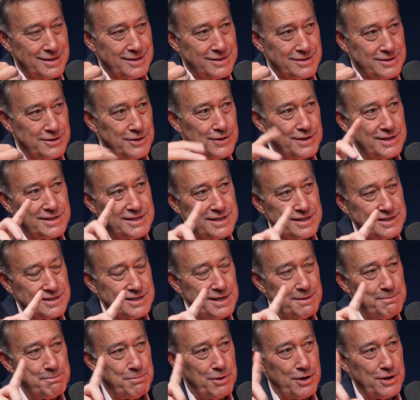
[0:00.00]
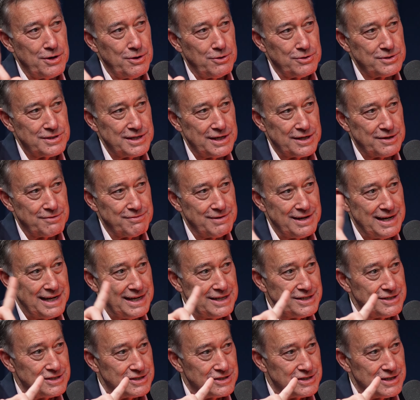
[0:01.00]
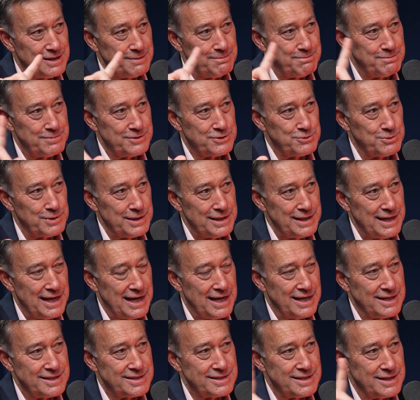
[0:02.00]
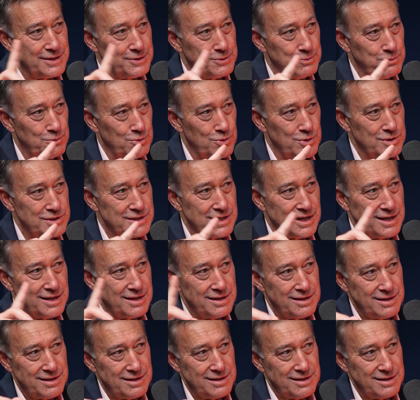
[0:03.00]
So there's a symbiotic relationship between us and the water.